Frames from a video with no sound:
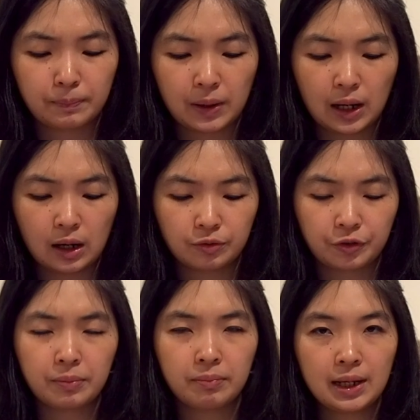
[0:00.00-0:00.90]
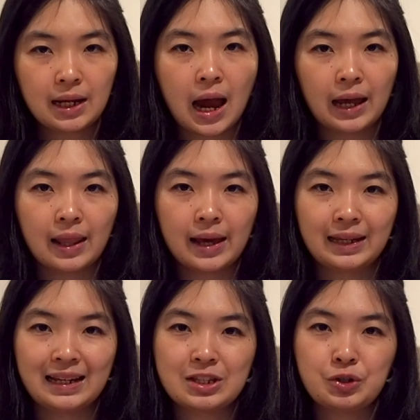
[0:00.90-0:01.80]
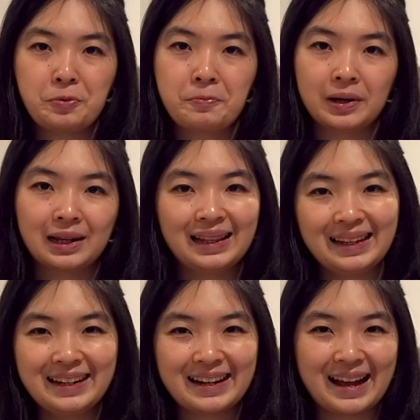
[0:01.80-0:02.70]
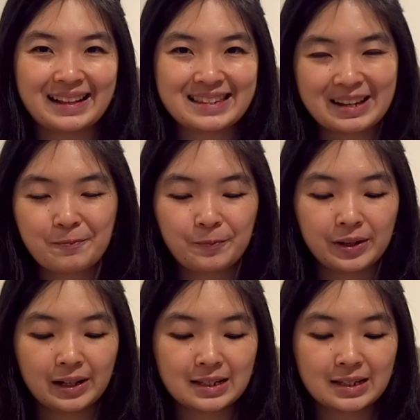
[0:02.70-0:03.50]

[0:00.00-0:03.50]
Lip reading: But for me, I like it super clean and simple,